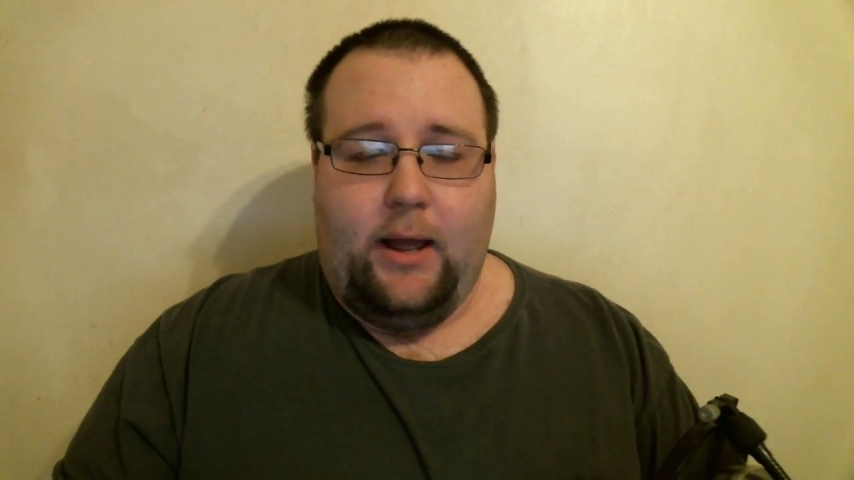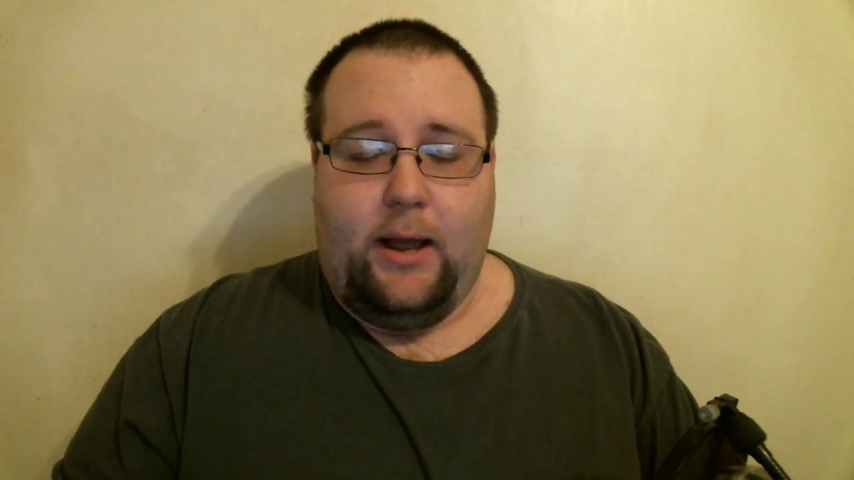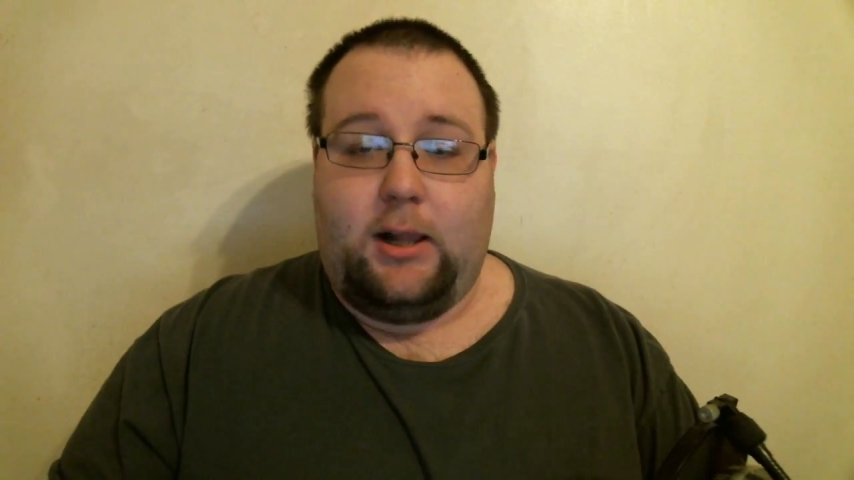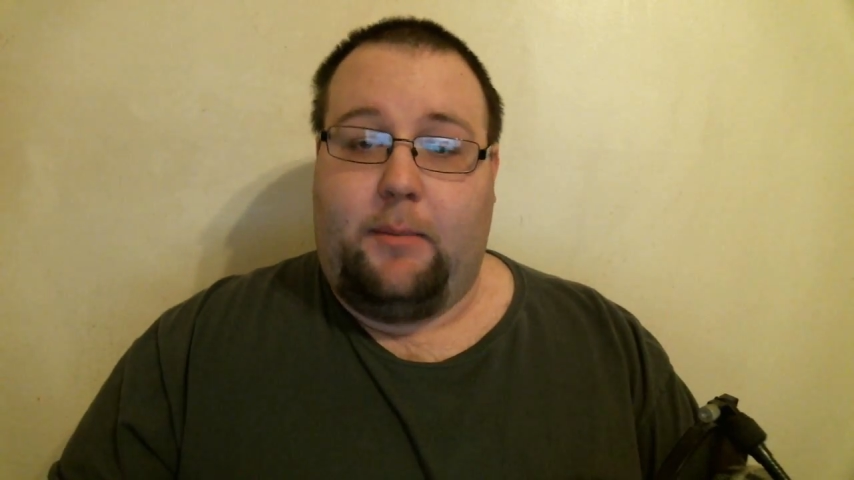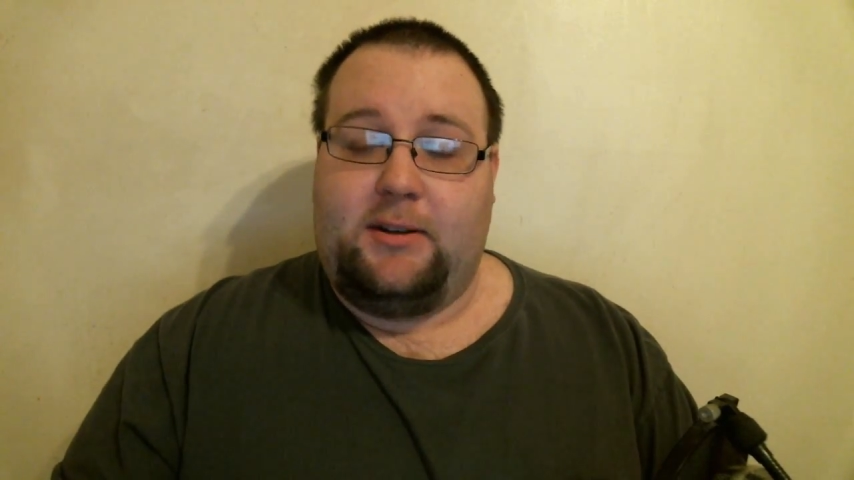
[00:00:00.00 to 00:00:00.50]

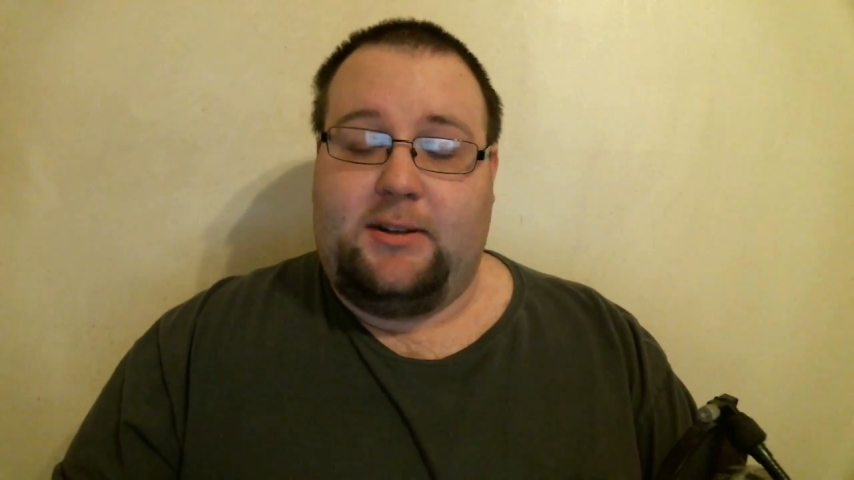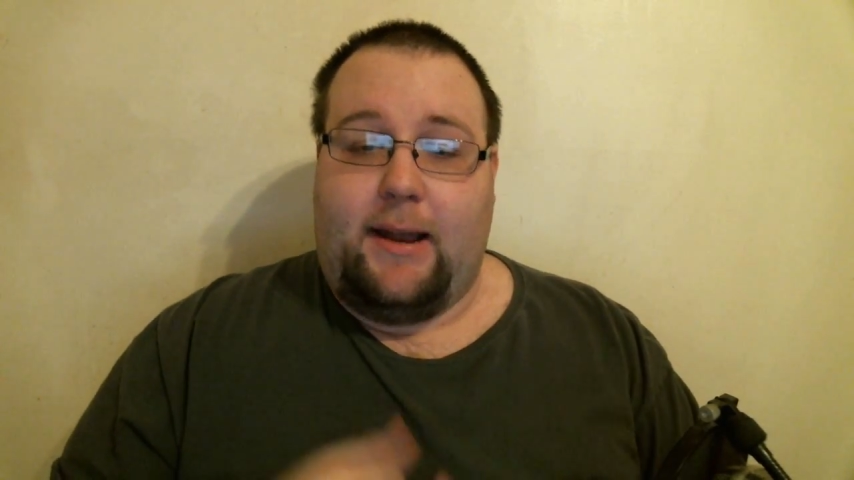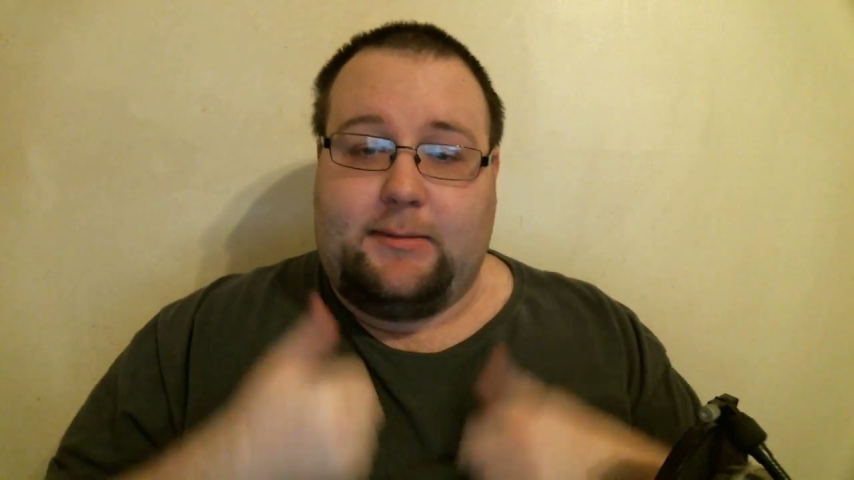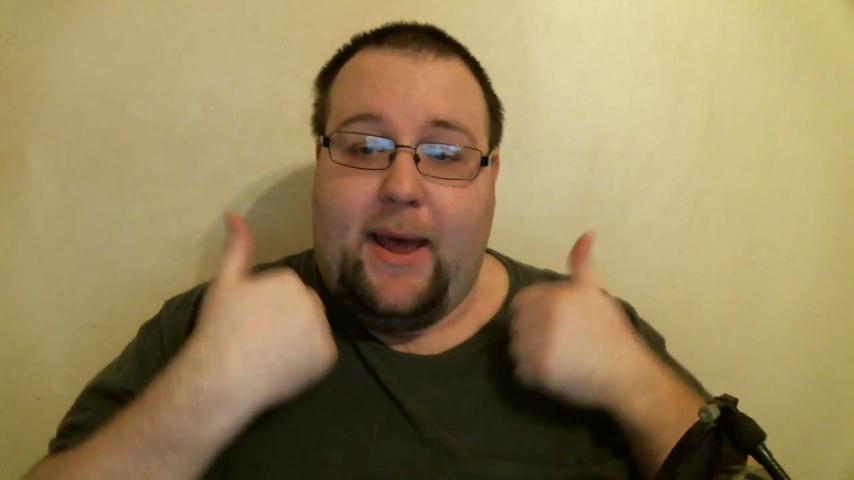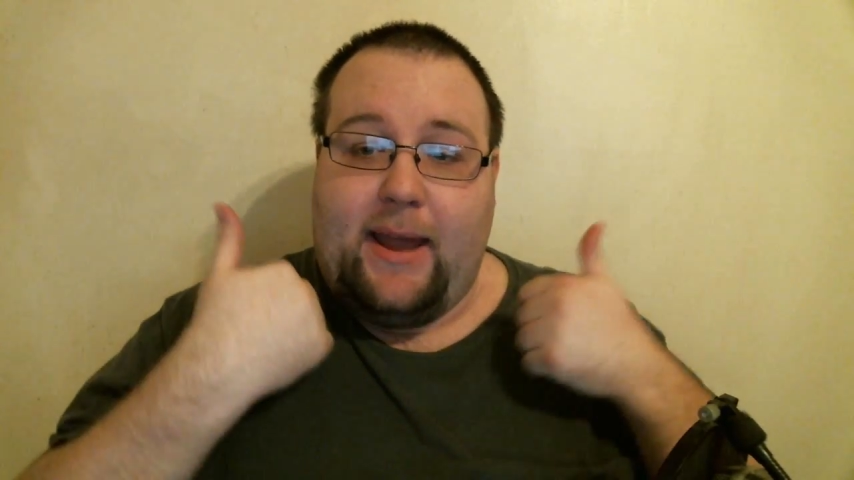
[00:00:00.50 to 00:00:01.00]

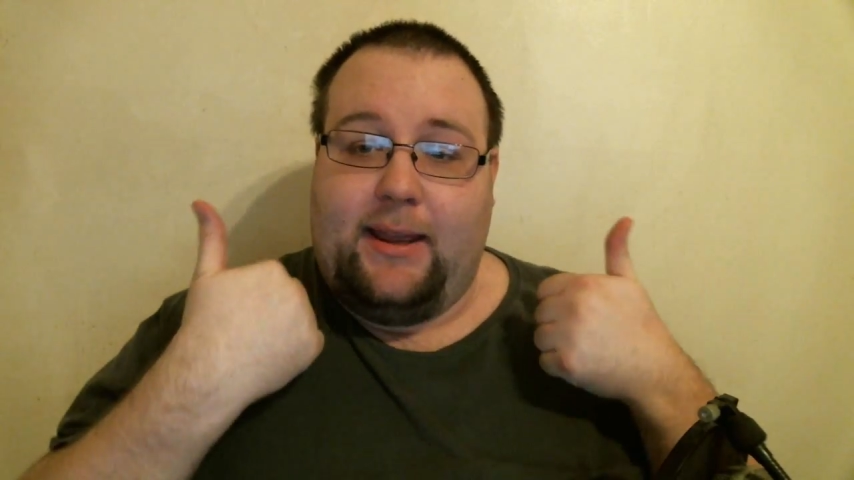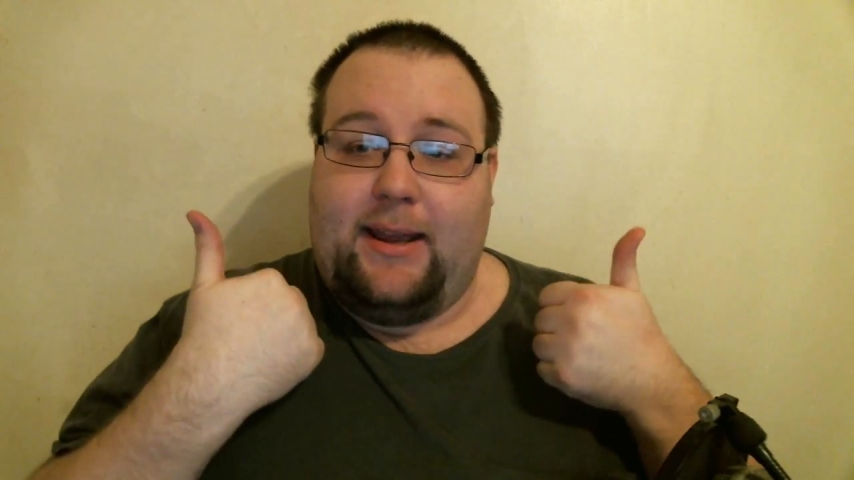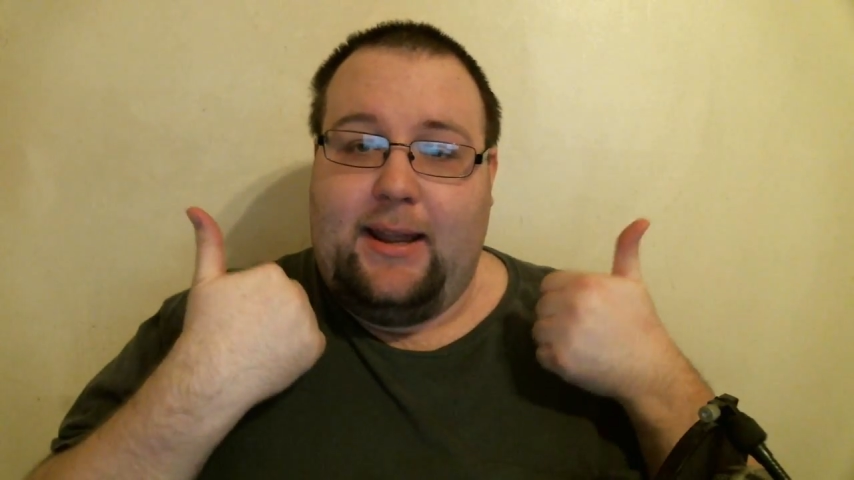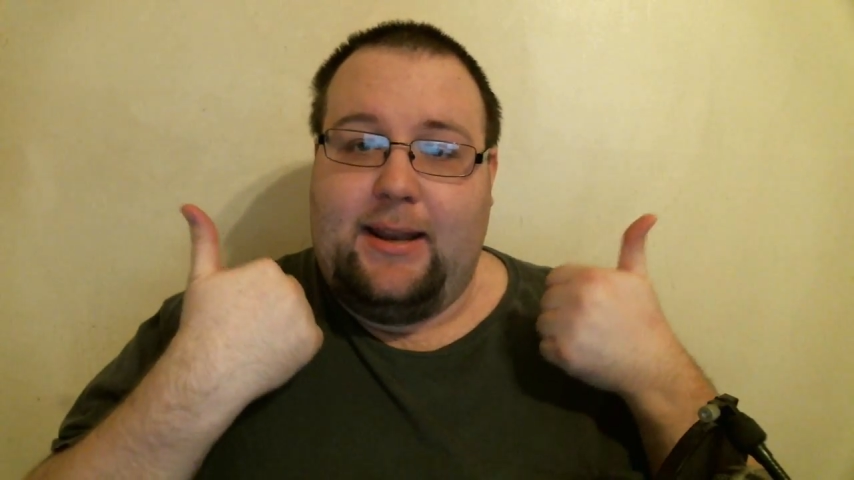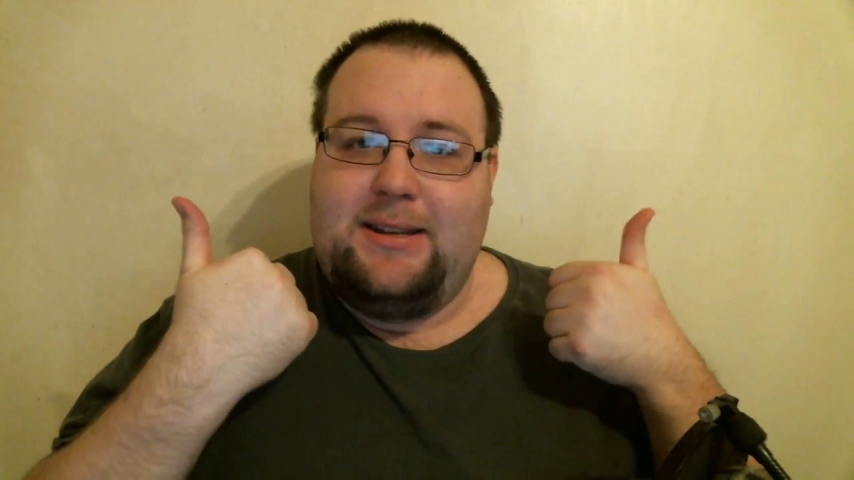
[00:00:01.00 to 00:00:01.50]
Clementine's back
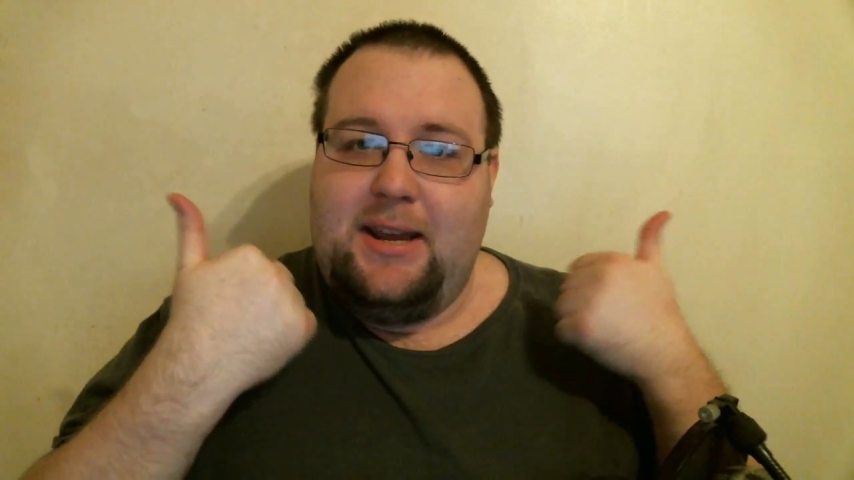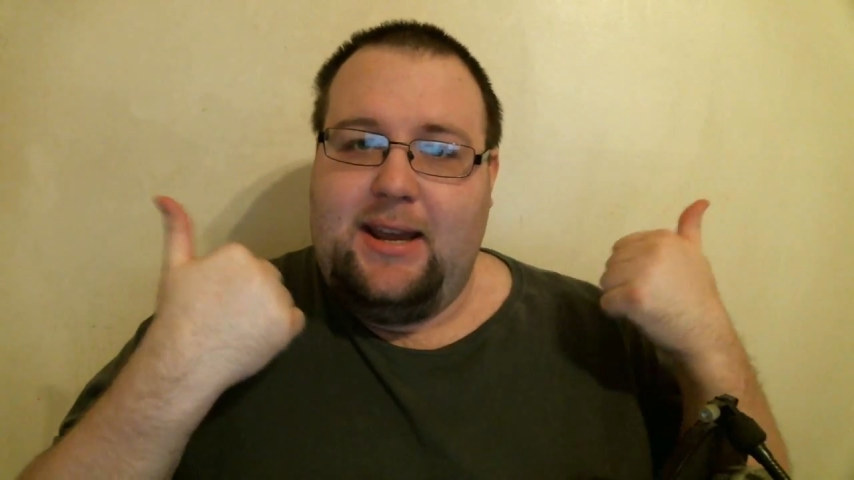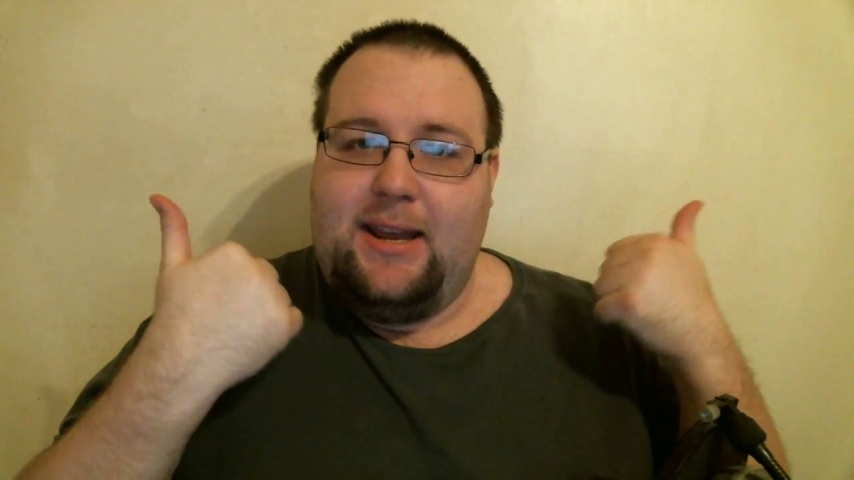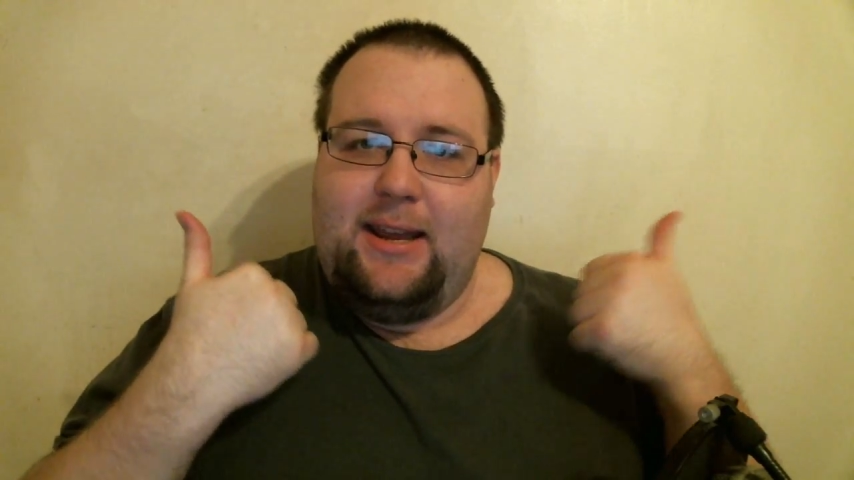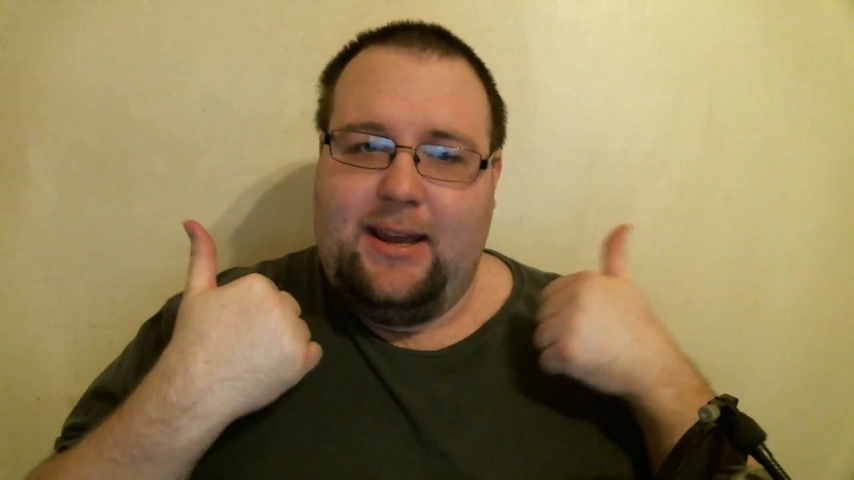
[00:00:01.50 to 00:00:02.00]
again.
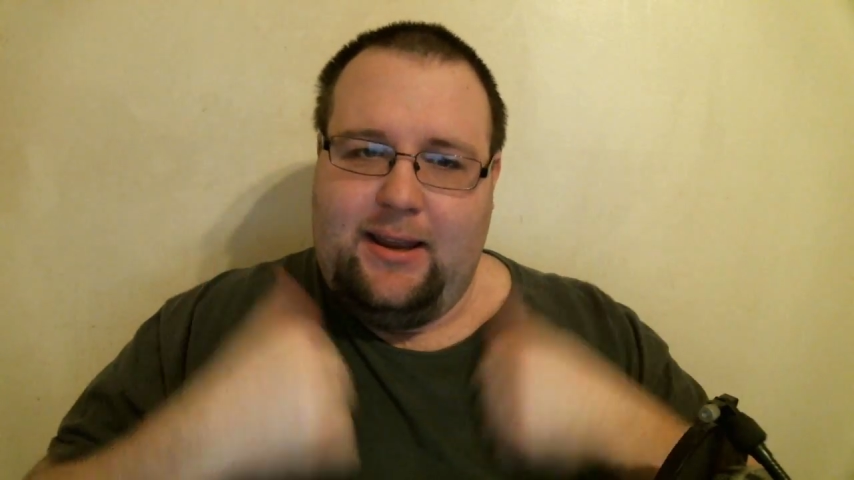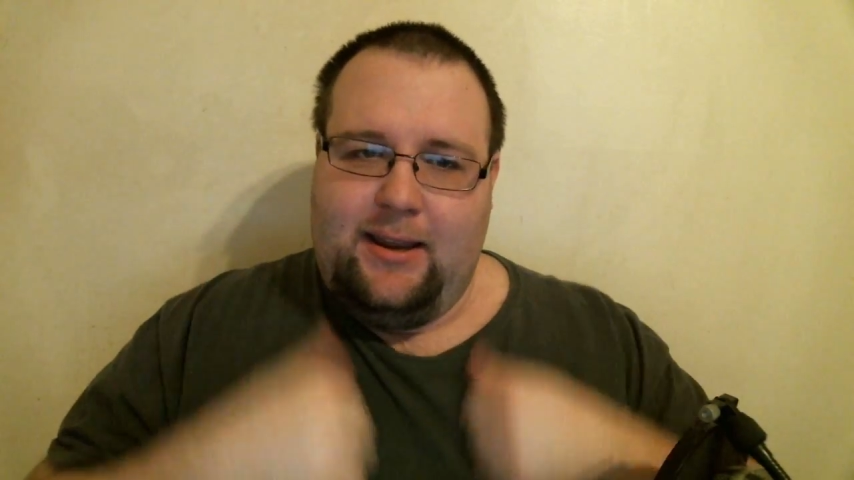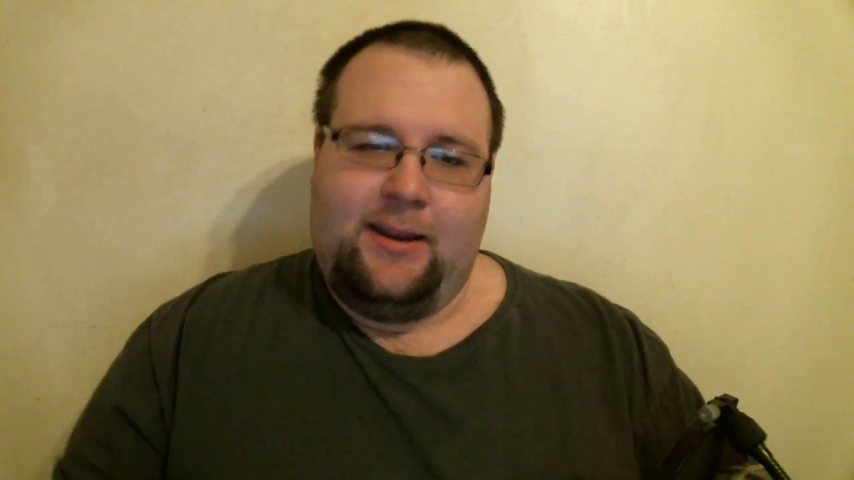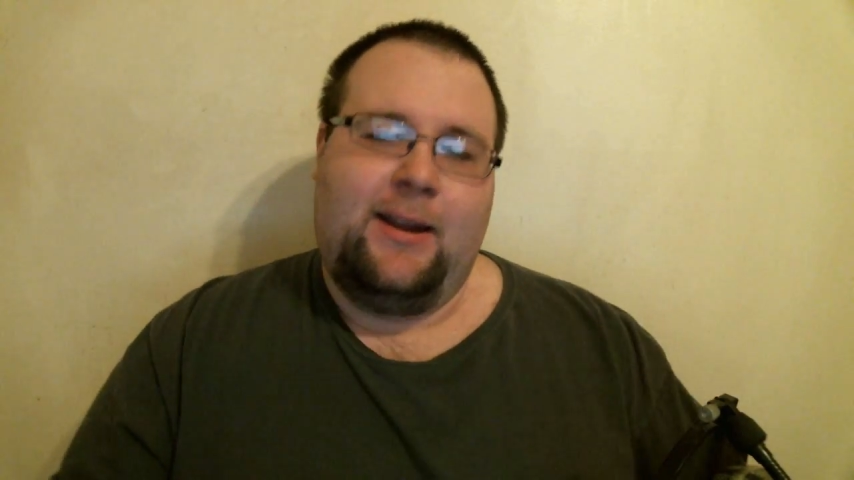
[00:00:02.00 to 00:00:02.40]
Yay!